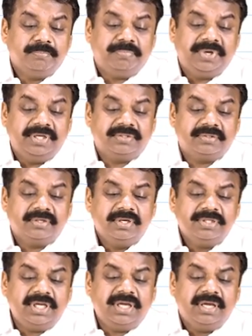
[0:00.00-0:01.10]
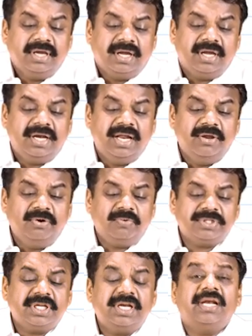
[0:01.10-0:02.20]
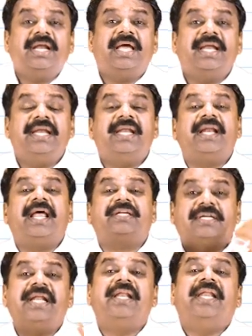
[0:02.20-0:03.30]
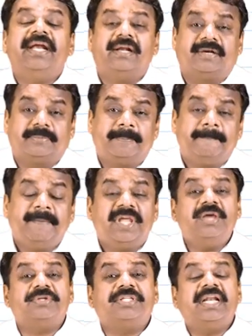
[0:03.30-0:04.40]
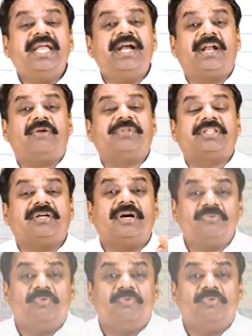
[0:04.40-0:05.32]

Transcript: peace. See, Nehru was an international leader. He was the leader of the third